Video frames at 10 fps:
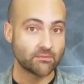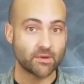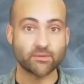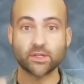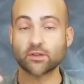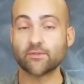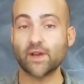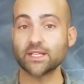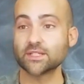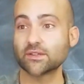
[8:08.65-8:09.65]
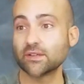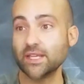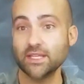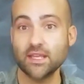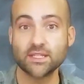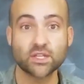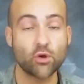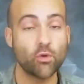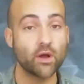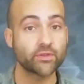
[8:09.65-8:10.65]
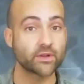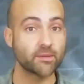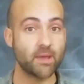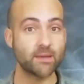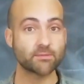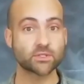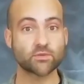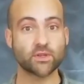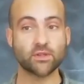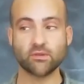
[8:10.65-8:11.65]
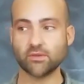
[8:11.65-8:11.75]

Remember, your advisor is co authoring papers with you.